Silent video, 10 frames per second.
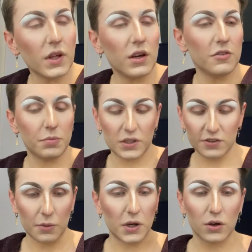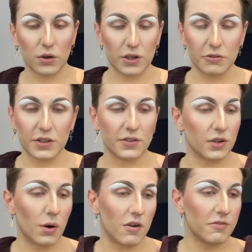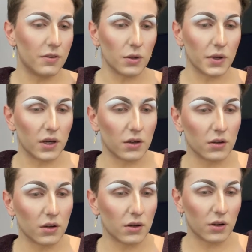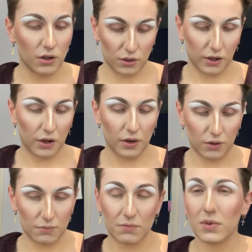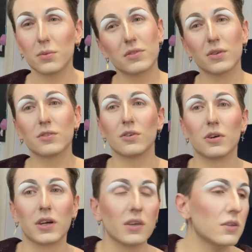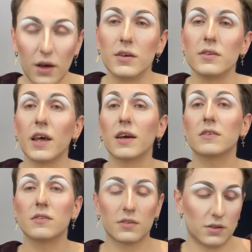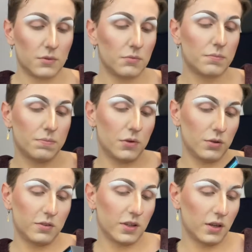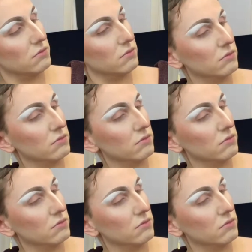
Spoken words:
If by some ungodly reason you are following along at home, I'm so sorry. Next, I'm using